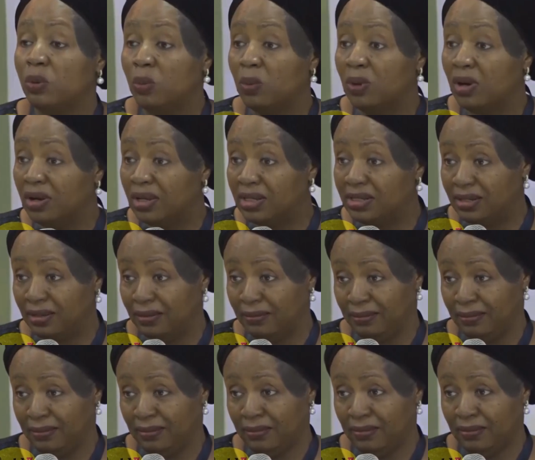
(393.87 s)
word.
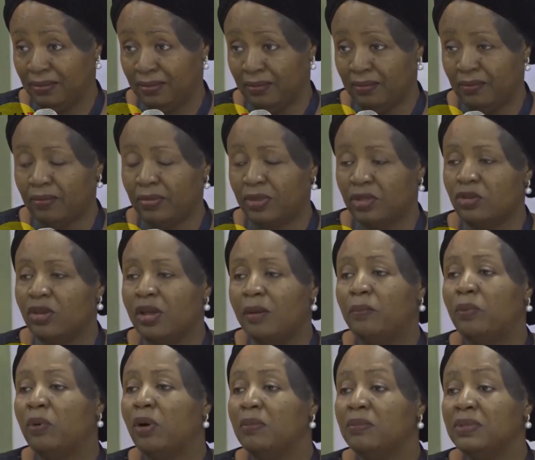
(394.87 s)
You're a
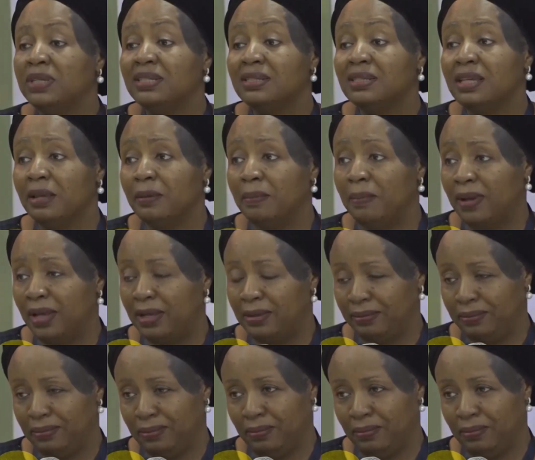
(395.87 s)
promise keeper.